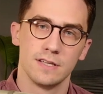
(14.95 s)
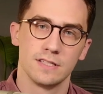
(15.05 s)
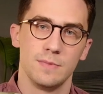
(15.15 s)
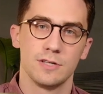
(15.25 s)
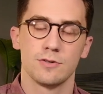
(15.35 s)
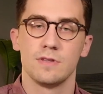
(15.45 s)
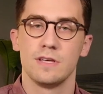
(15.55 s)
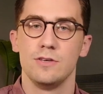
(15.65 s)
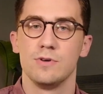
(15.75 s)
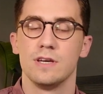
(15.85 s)
to make sure
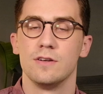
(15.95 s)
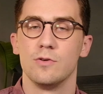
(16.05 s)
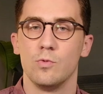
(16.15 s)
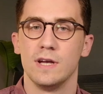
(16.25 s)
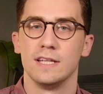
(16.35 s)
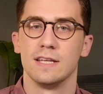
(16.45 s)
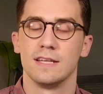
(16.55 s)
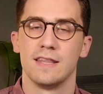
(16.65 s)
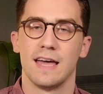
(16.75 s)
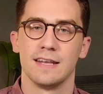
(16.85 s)
that you can win
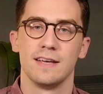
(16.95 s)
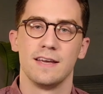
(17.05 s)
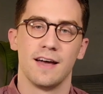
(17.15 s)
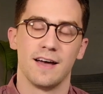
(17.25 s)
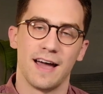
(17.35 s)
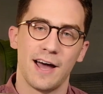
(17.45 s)
that uh,